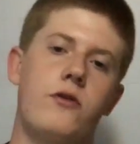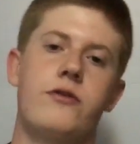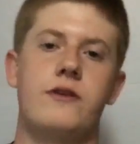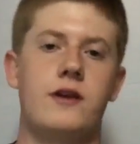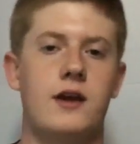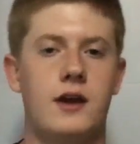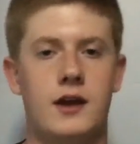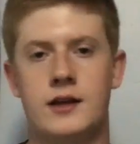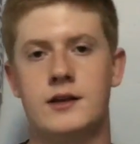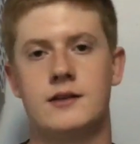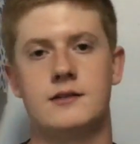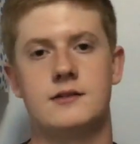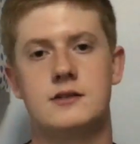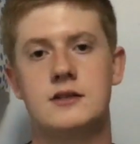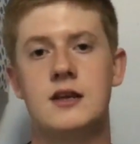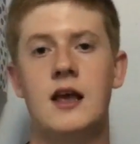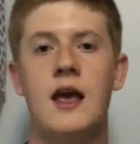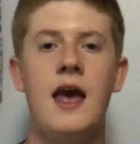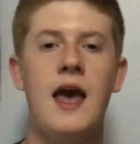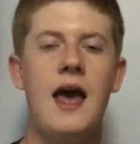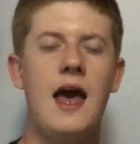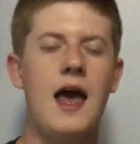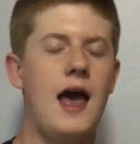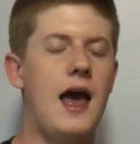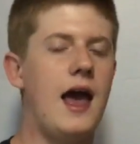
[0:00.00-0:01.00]
things.
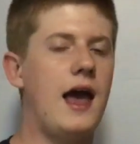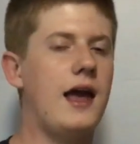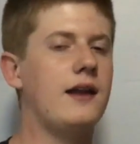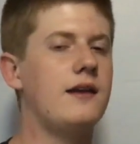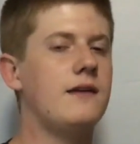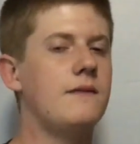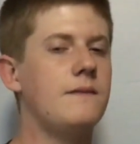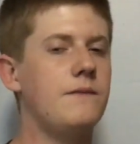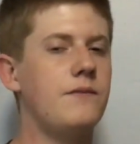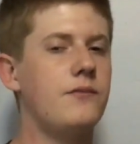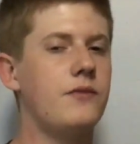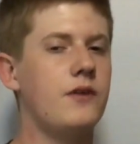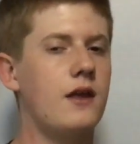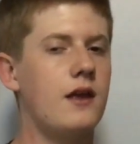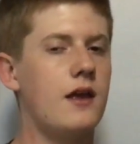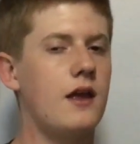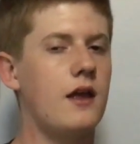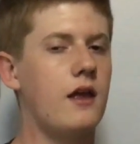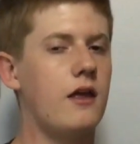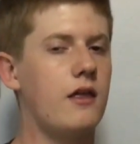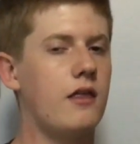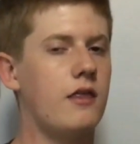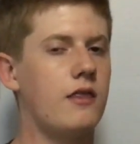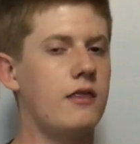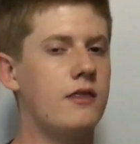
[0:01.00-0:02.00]
And
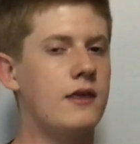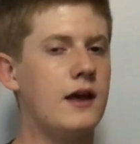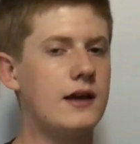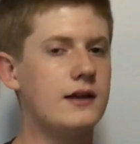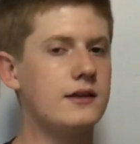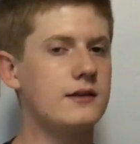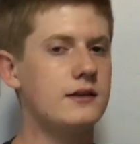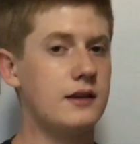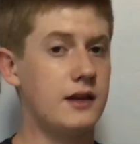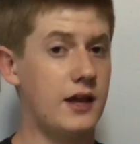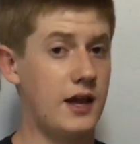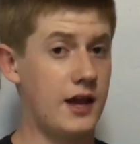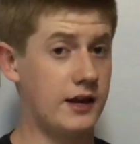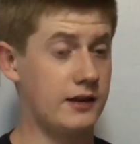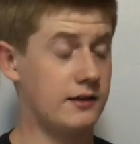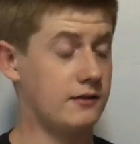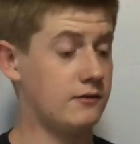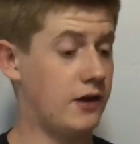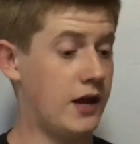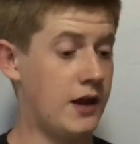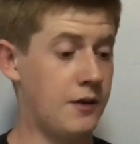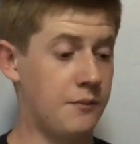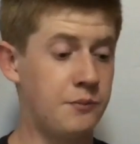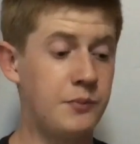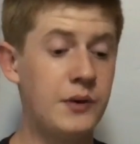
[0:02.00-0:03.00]
that
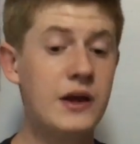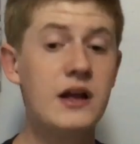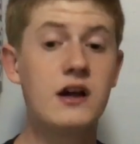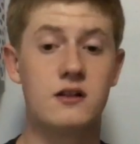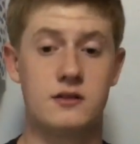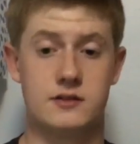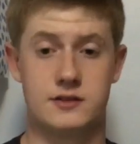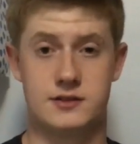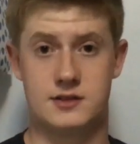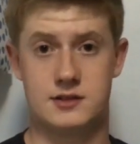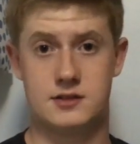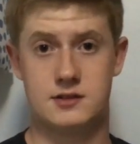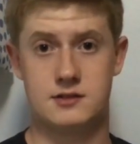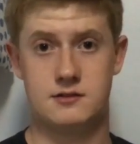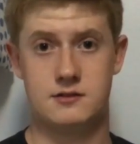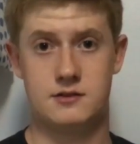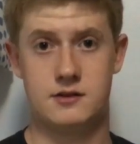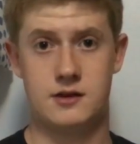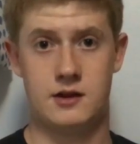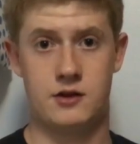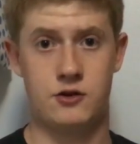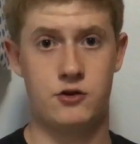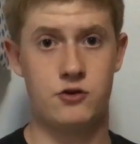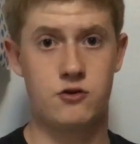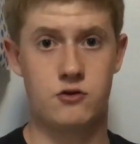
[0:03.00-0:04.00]
it builds.
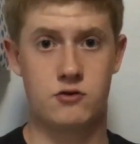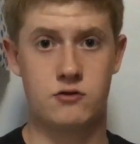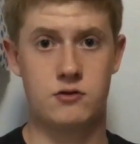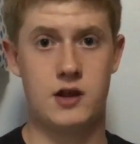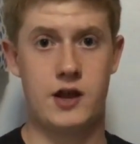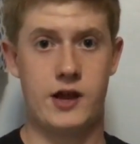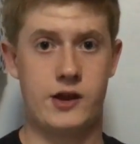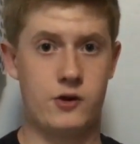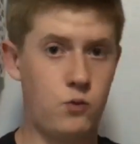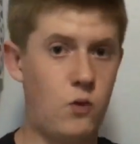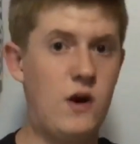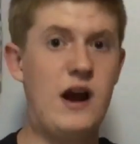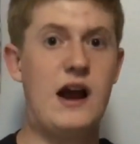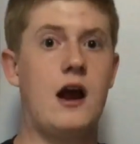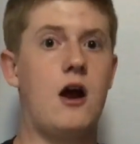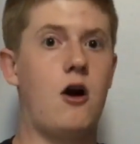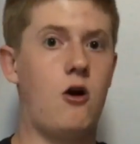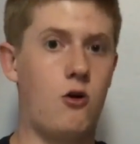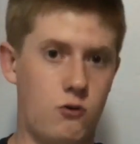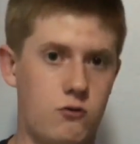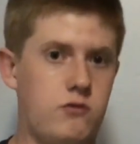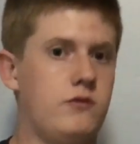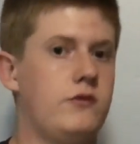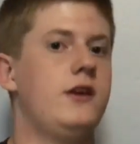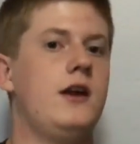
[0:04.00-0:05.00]
You're like,
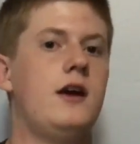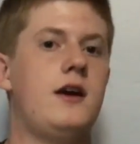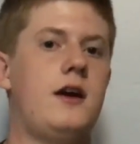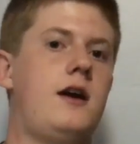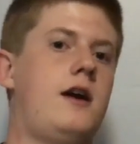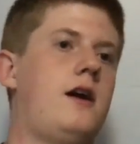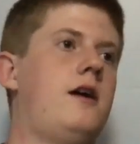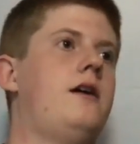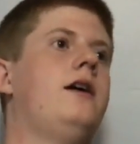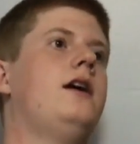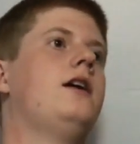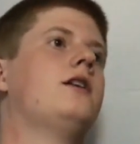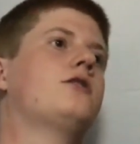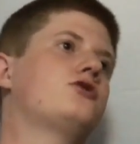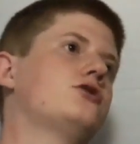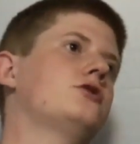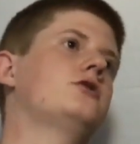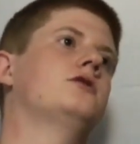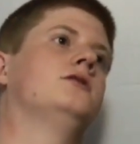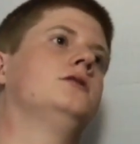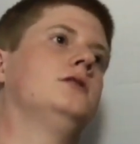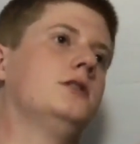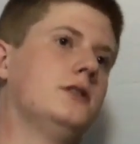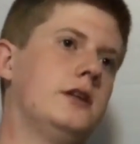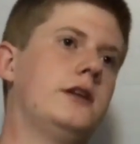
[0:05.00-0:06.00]
wow, yeah, action,
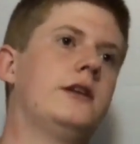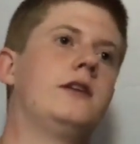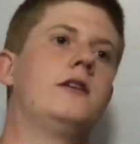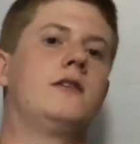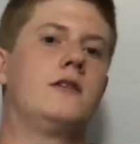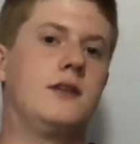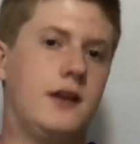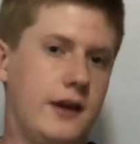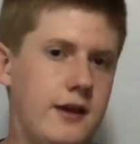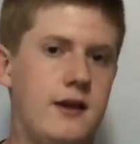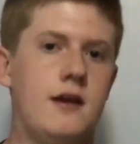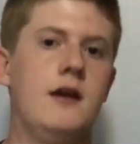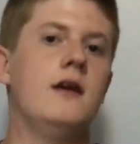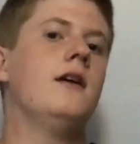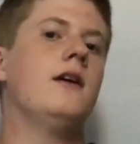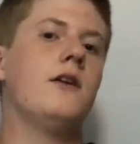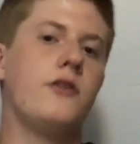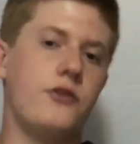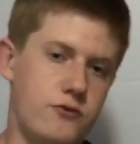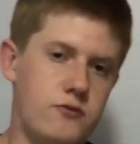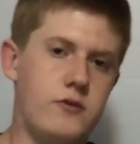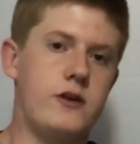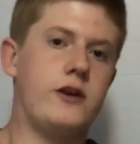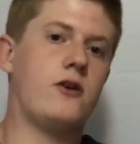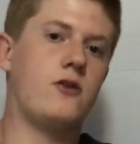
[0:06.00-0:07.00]
and then like
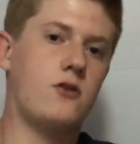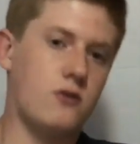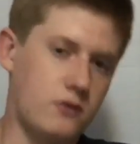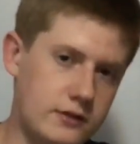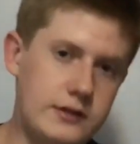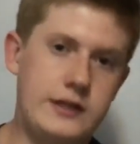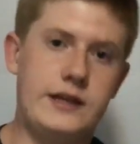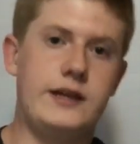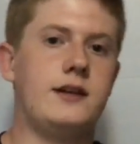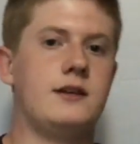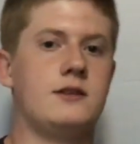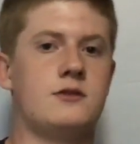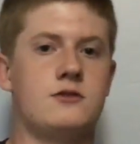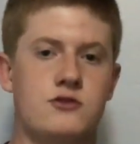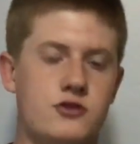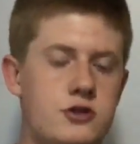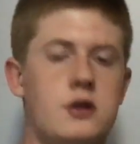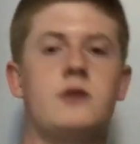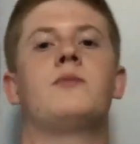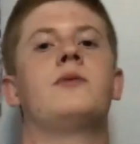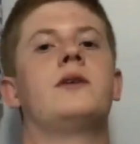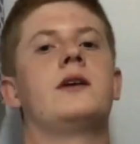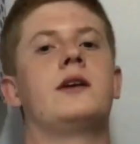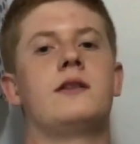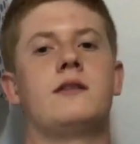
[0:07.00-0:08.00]
3-year-old kids are
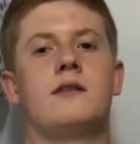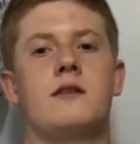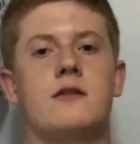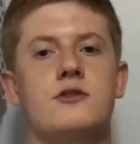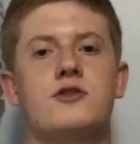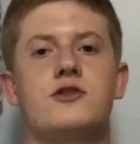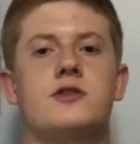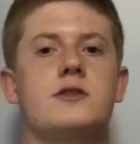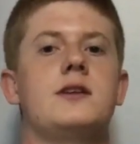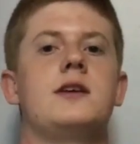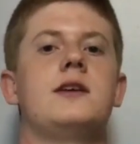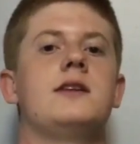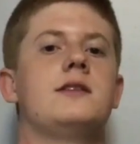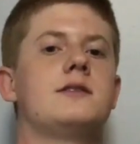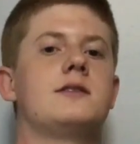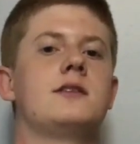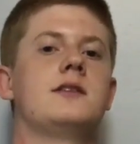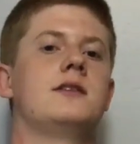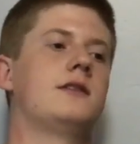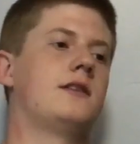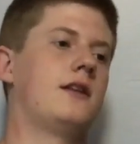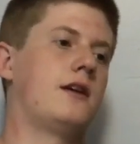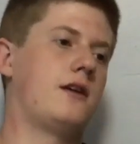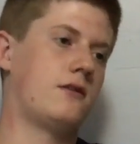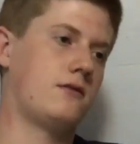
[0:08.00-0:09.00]
jumping in their seats
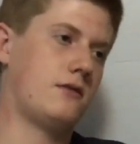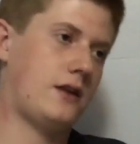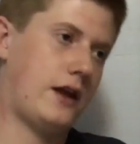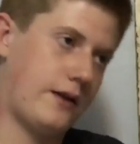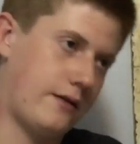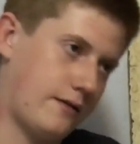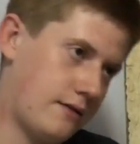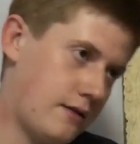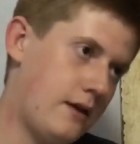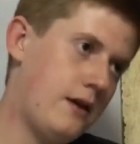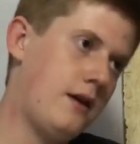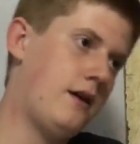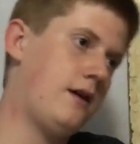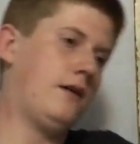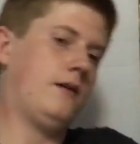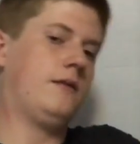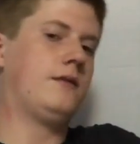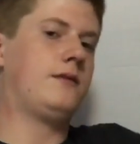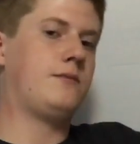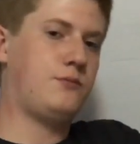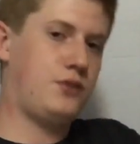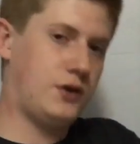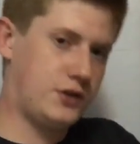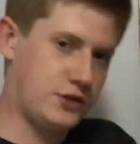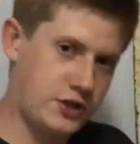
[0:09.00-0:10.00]
and they're like
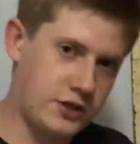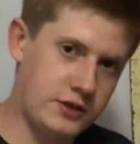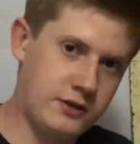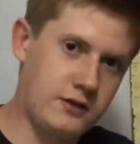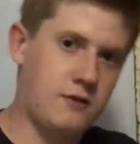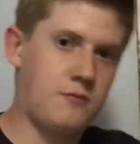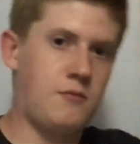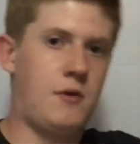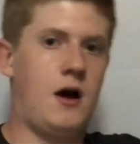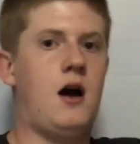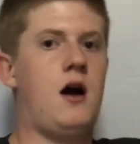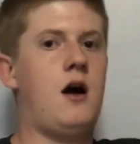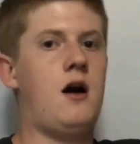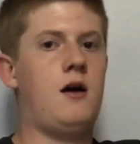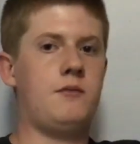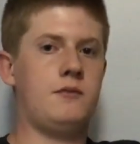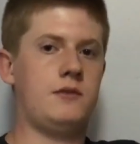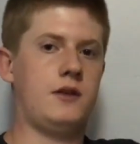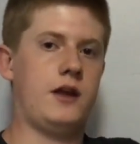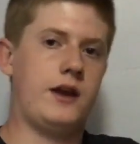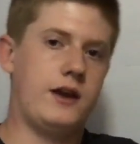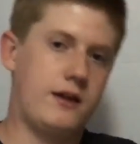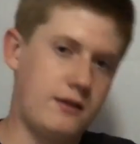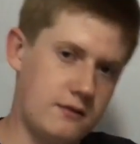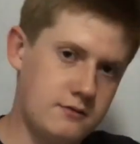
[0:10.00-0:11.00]
punching their mom
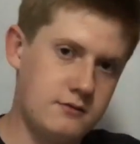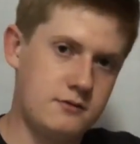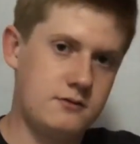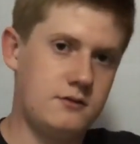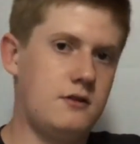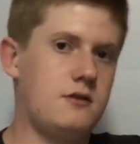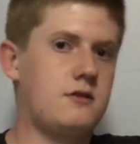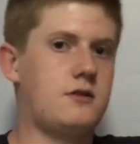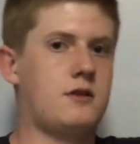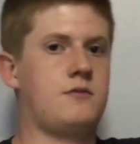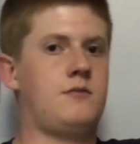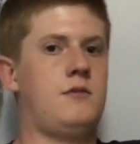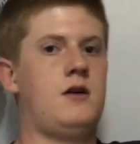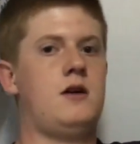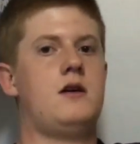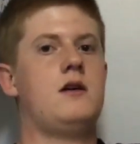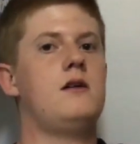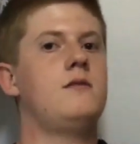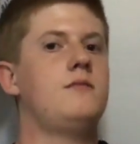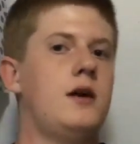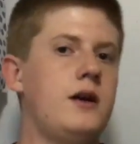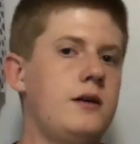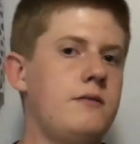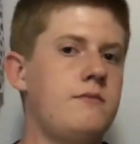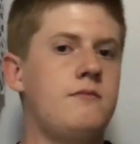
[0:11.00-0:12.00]
like, look,
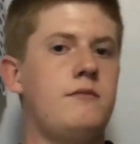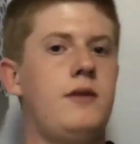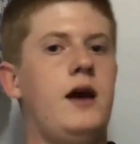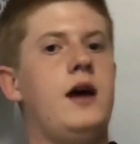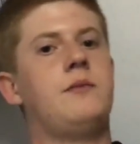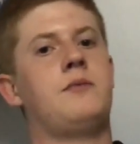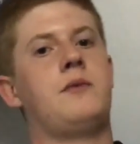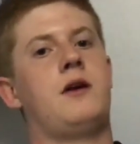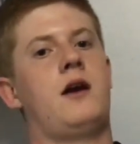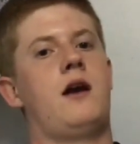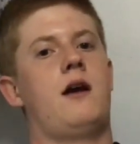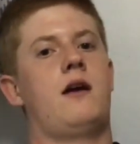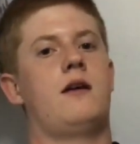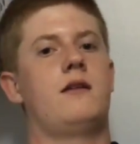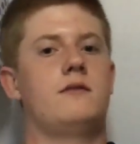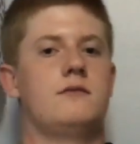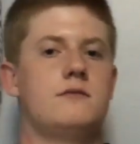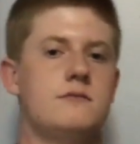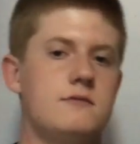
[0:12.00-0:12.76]
Mom, I'm Batman.